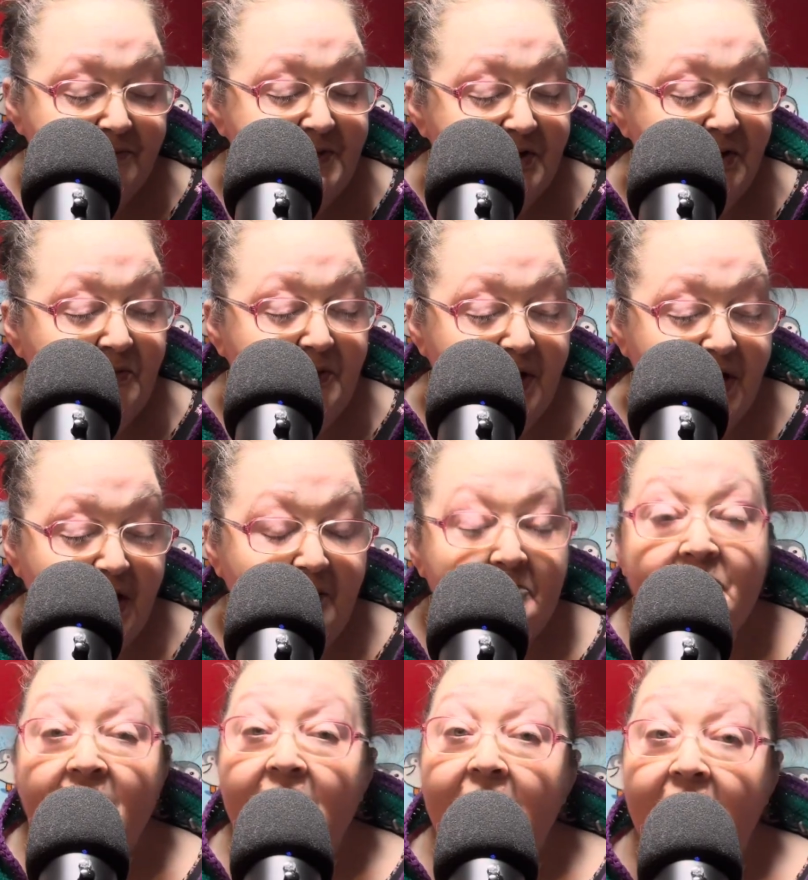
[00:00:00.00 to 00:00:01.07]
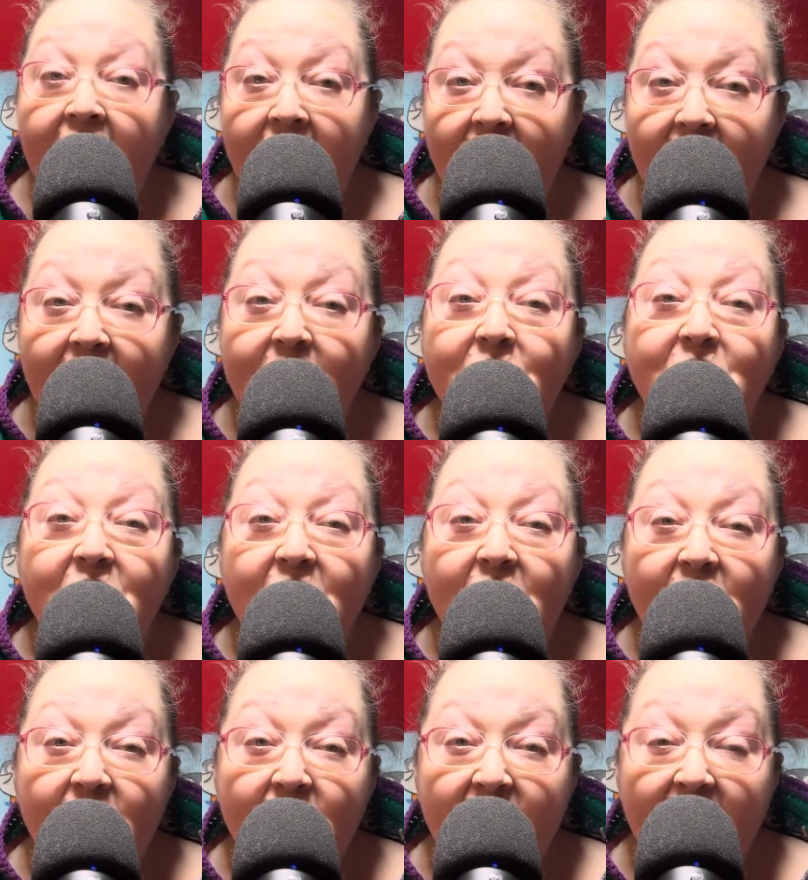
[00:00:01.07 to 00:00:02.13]
So yeah. Anyway,
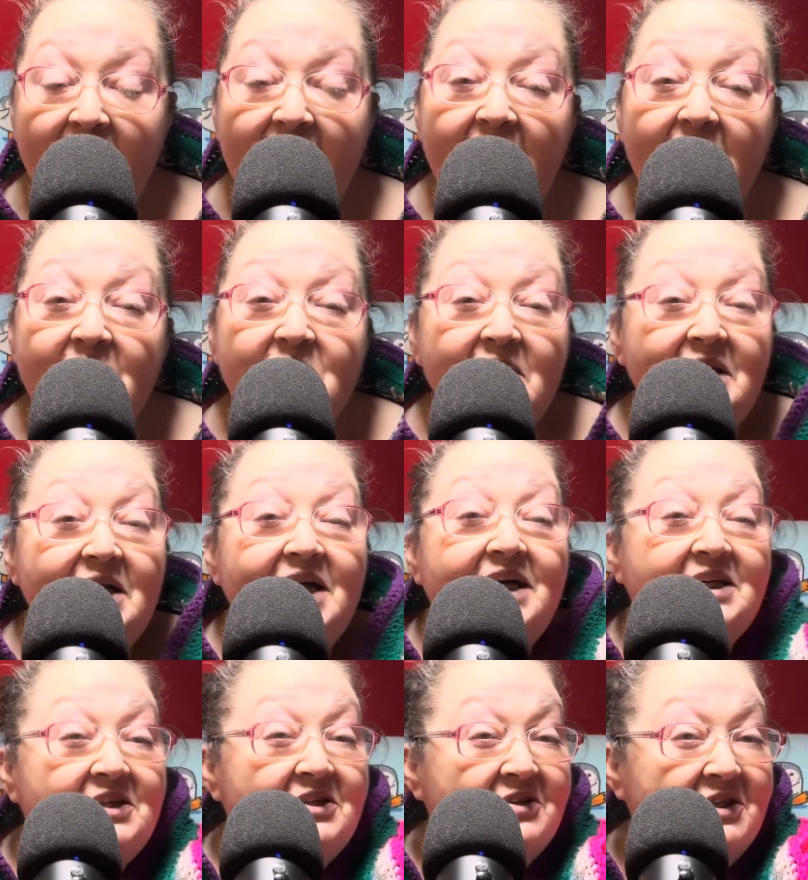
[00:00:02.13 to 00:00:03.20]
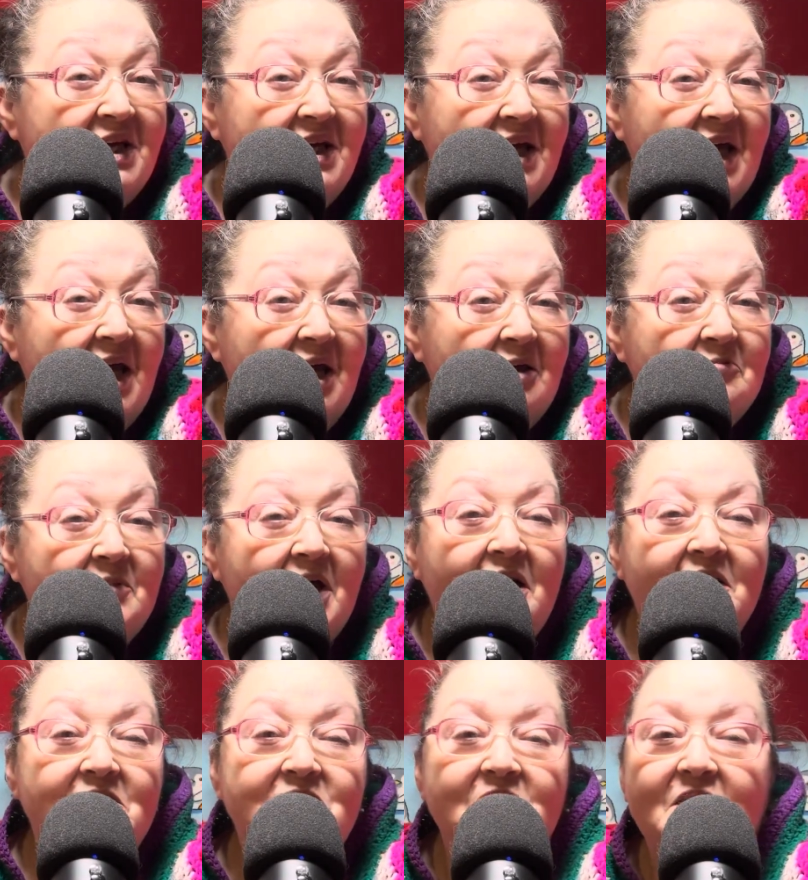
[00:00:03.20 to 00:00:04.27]
goodbye. Take care, and
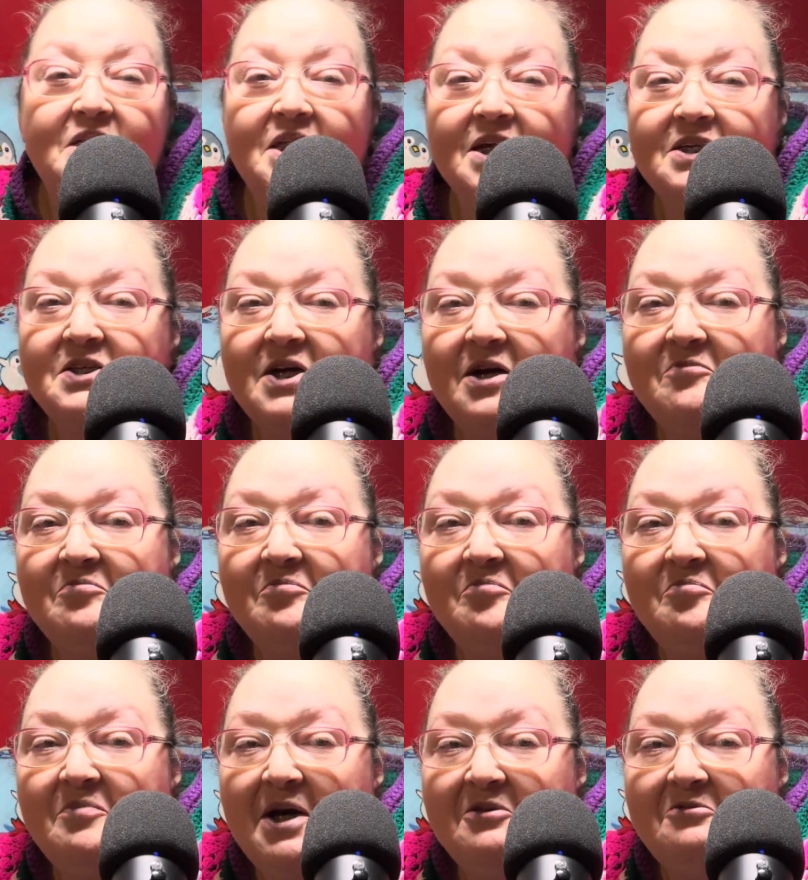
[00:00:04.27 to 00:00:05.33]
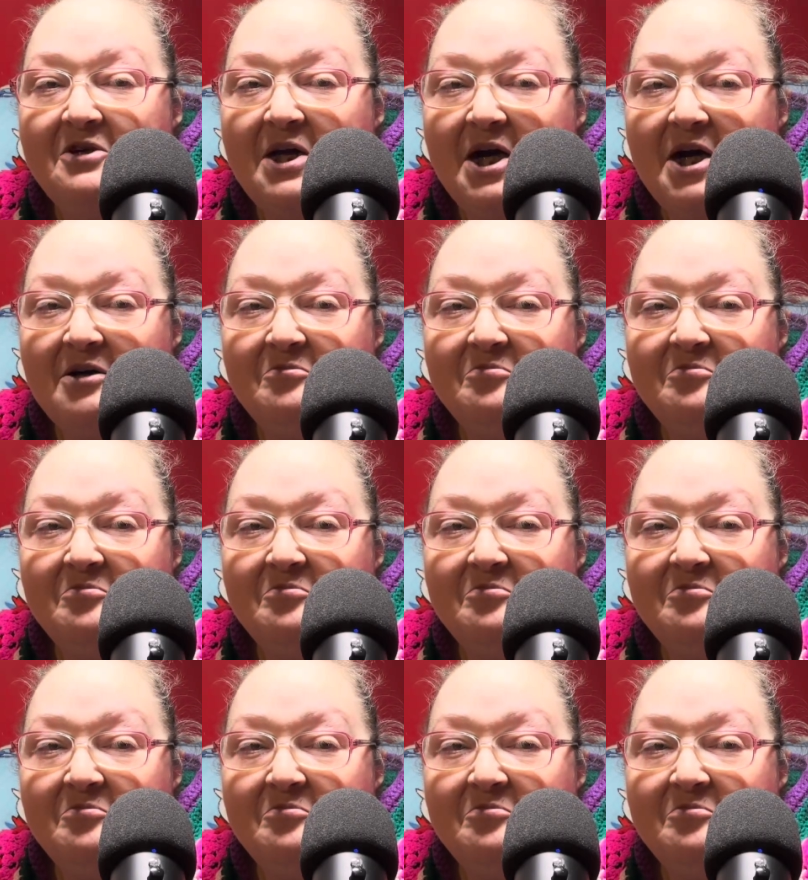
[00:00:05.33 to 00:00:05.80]
I'll see you next time. Bye for now.